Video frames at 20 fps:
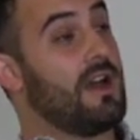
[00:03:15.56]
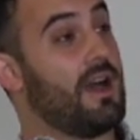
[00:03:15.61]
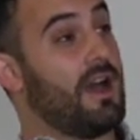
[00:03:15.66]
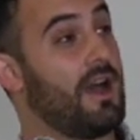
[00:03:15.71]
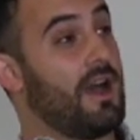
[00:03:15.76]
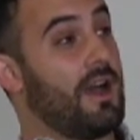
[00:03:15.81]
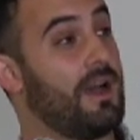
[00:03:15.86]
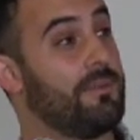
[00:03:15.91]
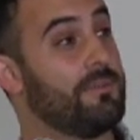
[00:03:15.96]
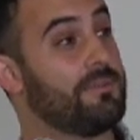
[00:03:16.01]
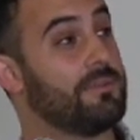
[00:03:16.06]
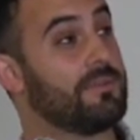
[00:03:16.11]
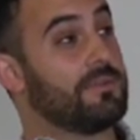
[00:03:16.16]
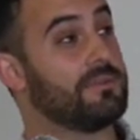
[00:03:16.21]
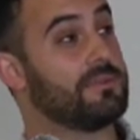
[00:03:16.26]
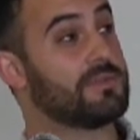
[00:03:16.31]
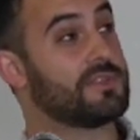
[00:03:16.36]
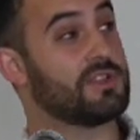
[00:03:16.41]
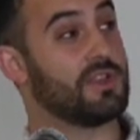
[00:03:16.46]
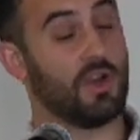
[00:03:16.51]
Um,
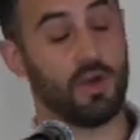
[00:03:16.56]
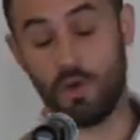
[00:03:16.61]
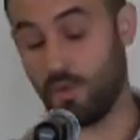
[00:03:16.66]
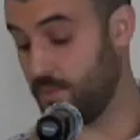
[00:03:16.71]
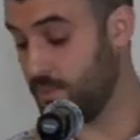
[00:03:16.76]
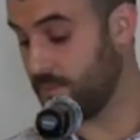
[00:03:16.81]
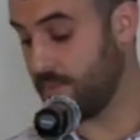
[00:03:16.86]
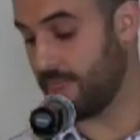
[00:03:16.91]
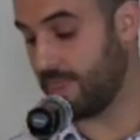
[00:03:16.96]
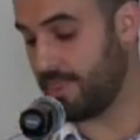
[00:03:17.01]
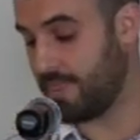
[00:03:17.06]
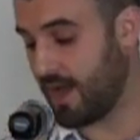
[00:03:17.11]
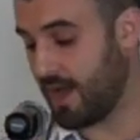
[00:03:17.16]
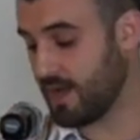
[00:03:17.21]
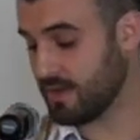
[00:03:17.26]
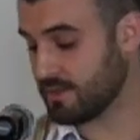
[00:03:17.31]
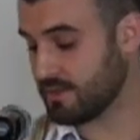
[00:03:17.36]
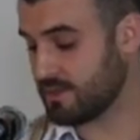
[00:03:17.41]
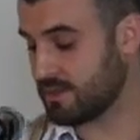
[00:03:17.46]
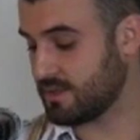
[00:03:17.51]
so
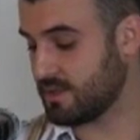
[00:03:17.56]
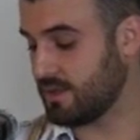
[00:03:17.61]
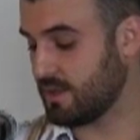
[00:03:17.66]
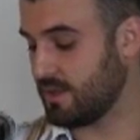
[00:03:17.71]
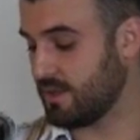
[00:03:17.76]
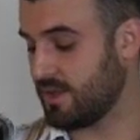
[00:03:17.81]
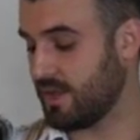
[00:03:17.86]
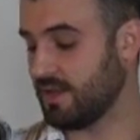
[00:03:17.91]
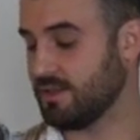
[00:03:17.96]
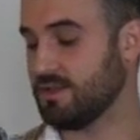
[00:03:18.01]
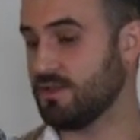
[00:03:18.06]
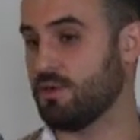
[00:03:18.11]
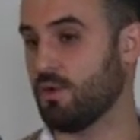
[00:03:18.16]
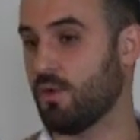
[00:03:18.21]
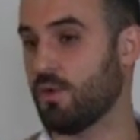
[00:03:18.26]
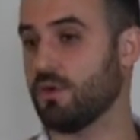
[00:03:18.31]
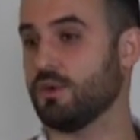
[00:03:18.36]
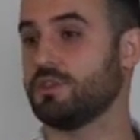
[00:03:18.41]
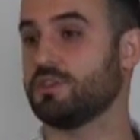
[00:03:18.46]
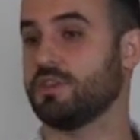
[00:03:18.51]
that's, that's the
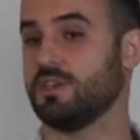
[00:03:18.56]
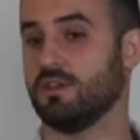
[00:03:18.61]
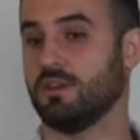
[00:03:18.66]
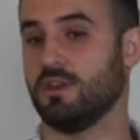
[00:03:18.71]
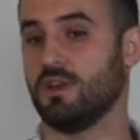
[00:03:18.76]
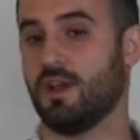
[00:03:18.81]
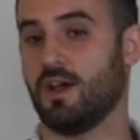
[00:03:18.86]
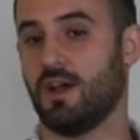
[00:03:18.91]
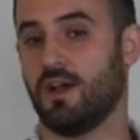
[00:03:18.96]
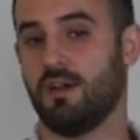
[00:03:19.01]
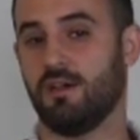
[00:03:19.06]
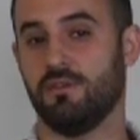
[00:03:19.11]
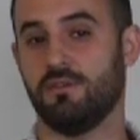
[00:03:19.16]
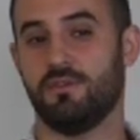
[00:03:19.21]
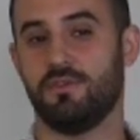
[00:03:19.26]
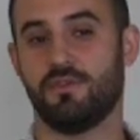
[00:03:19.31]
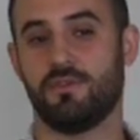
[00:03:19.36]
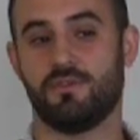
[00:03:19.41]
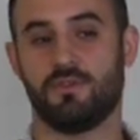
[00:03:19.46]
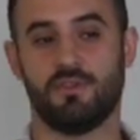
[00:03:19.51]
origin
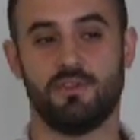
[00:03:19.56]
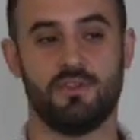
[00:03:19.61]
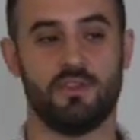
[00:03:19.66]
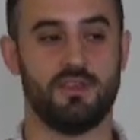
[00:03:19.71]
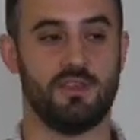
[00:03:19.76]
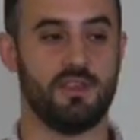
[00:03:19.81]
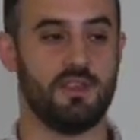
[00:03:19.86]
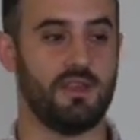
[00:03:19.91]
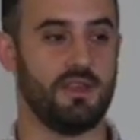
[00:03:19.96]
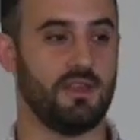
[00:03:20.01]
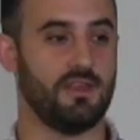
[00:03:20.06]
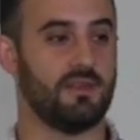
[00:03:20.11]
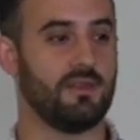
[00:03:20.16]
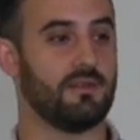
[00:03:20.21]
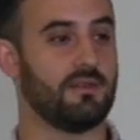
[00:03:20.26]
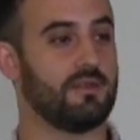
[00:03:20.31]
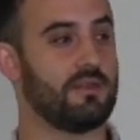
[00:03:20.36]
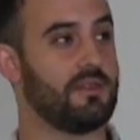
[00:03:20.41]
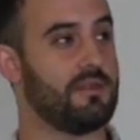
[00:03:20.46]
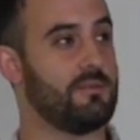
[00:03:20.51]
of the,
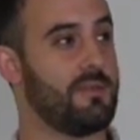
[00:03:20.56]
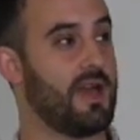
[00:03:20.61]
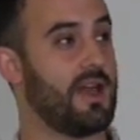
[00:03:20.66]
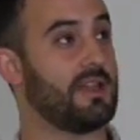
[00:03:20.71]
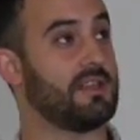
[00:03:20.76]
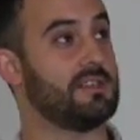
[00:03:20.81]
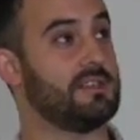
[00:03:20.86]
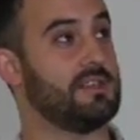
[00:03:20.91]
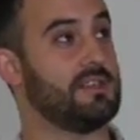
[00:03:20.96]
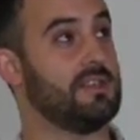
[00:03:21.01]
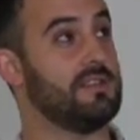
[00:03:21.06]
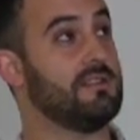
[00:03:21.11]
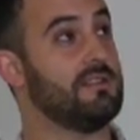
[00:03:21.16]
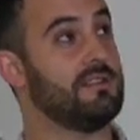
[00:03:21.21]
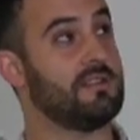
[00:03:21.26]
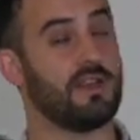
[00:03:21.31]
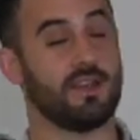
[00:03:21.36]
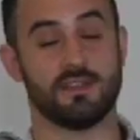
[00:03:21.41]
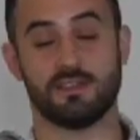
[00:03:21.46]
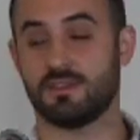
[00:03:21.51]
the
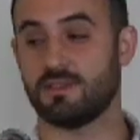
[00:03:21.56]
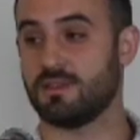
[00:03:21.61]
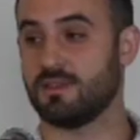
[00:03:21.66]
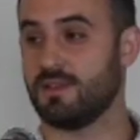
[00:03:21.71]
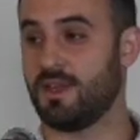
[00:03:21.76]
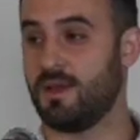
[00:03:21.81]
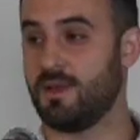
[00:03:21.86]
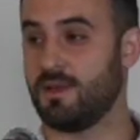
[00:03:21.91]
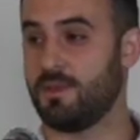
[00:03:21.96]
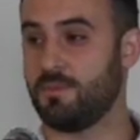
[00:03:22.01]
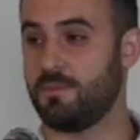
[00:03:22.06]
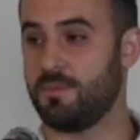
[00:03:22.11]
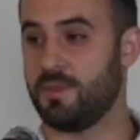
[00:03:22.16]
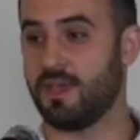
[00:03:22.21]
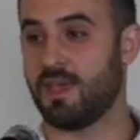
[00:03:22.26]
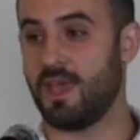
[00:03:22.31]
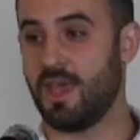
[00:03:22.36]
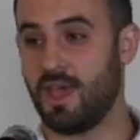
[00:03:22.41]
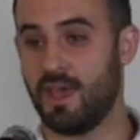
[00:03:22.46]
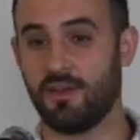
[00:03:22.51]
magazine. That's, that
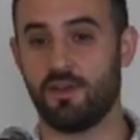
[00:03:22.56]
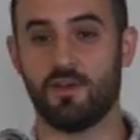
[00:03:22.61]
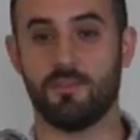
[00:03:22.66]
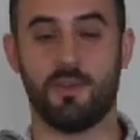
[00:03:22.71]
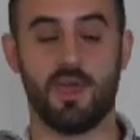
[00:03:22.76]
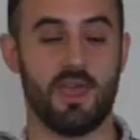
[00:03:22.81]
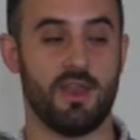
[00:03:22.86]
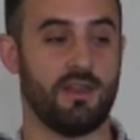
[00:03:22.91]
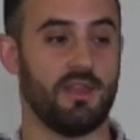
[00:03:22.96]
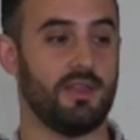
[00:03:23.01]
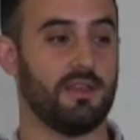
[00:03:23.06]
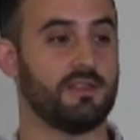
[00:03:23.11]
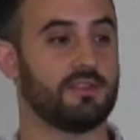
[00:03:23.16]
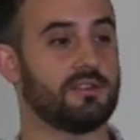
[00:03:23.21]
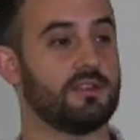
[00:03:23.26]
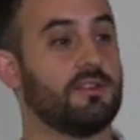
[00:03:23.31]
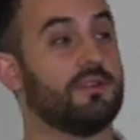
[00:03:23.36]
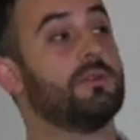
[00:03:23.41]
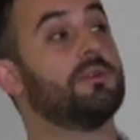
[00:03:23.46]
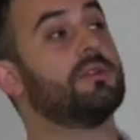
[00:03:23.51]
began our mandate.
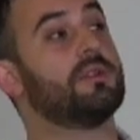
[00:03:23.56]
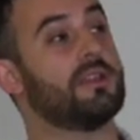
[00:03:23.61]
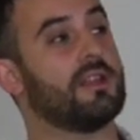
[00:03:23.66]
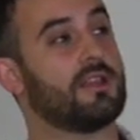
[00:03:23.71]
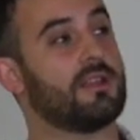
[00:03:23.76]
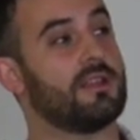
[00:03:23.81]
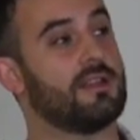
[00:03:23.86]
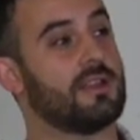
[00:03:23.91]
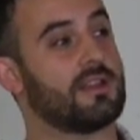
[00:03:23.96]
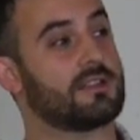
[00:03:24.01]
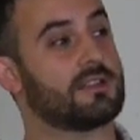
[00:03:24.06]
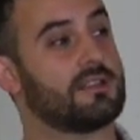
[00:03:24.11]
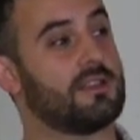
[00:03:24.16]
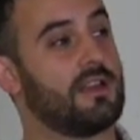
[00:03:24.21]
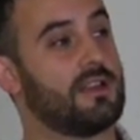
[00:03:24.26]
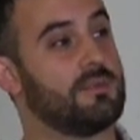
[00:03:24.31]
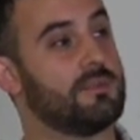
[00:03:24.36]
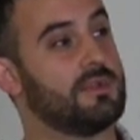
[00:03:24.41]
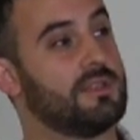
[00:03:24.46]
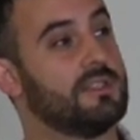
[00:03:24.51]
So ne next
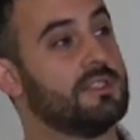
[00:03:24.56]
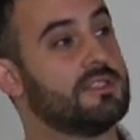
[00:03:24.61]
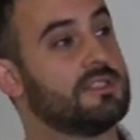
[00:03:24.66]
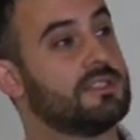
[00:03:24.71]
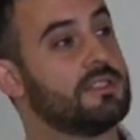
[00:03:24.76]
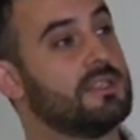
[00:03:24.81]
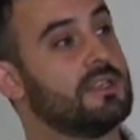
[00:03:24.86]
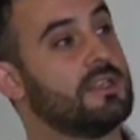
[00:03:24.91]
slide, please.